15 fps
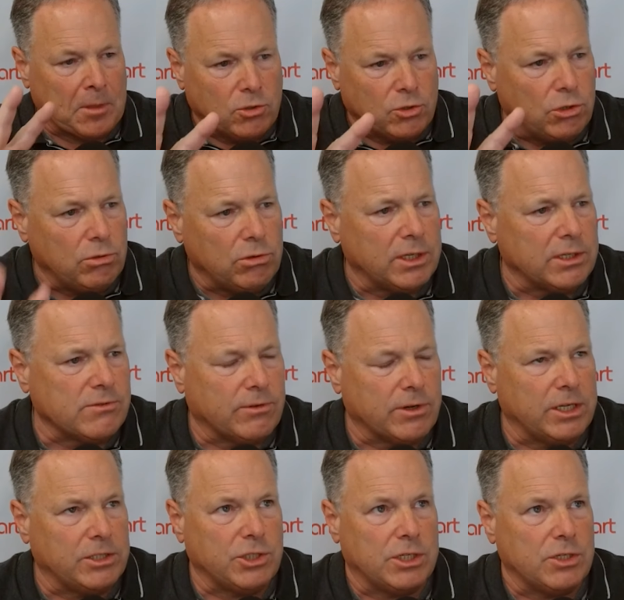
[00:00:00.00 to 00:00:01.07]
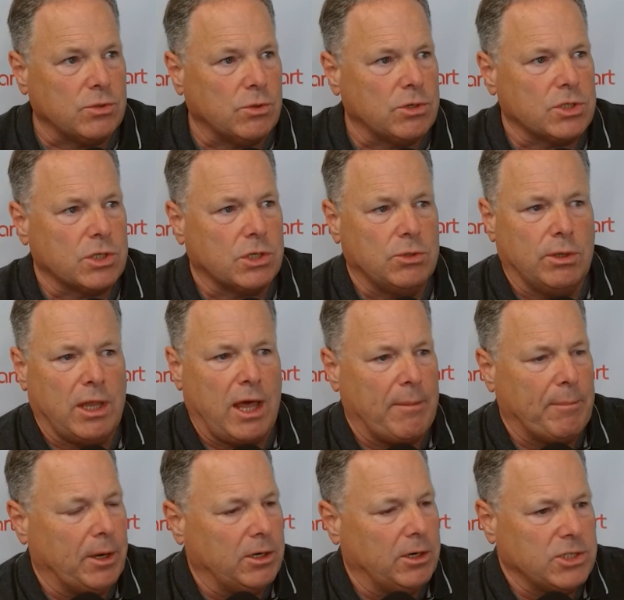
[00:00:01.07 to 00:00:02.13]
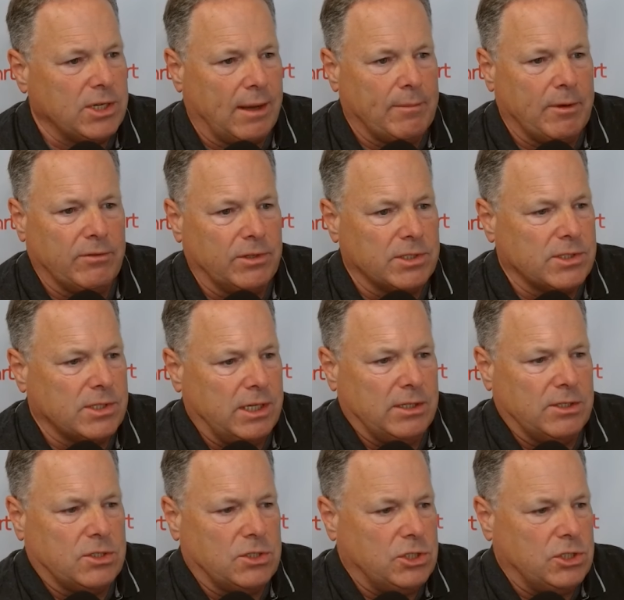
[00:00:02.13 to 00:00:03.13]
two things franchisors could do a lot better job of is is